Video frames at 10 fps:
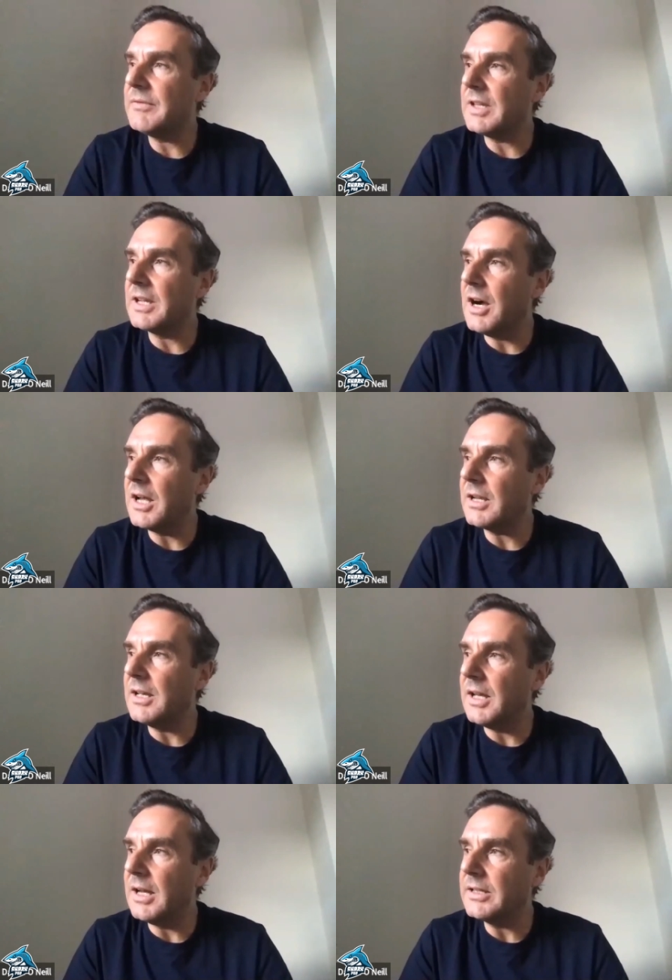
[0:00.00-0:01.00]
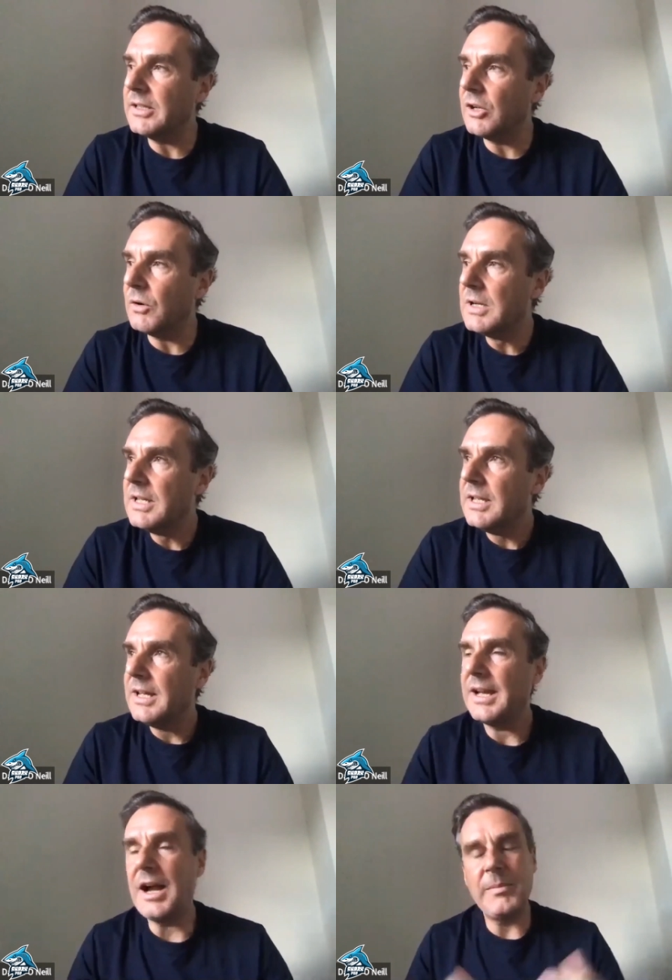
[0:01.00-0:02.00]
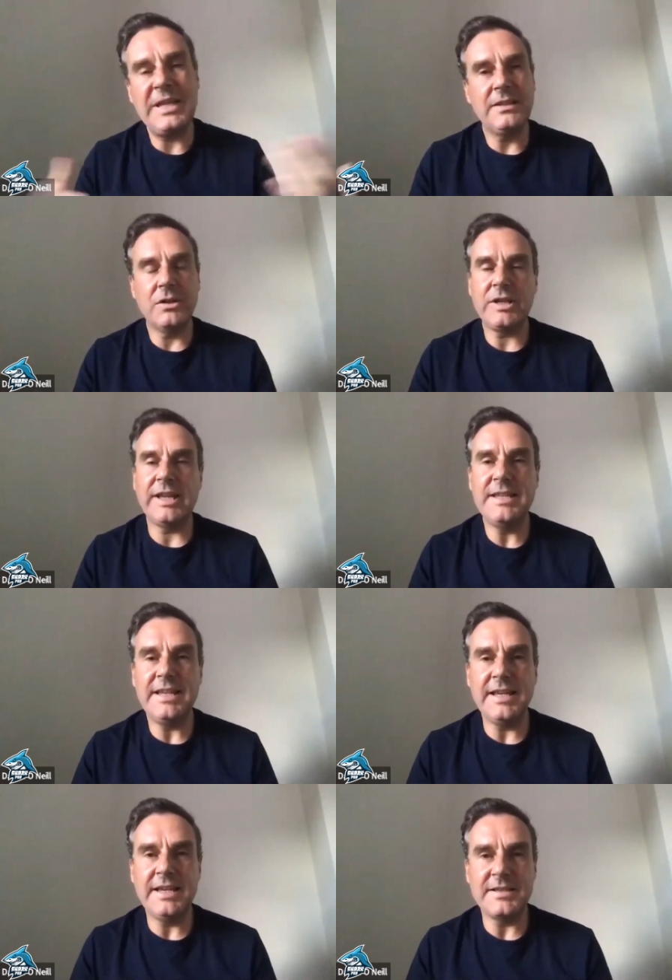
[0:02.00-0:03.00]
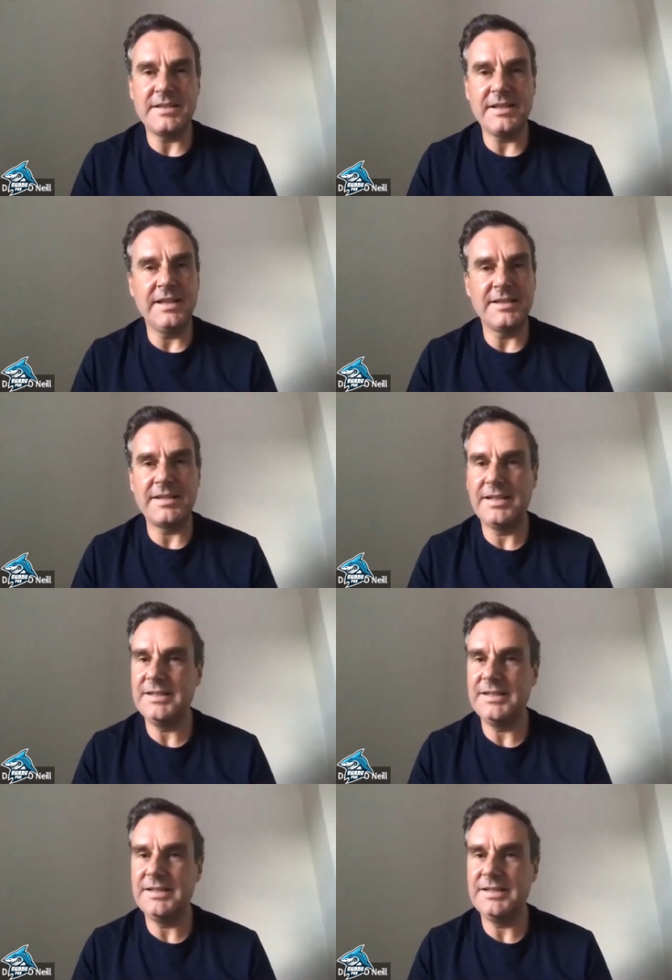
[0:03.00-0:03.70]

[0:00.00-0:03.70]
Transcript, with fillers: they got uh, you know I mean, look, India is is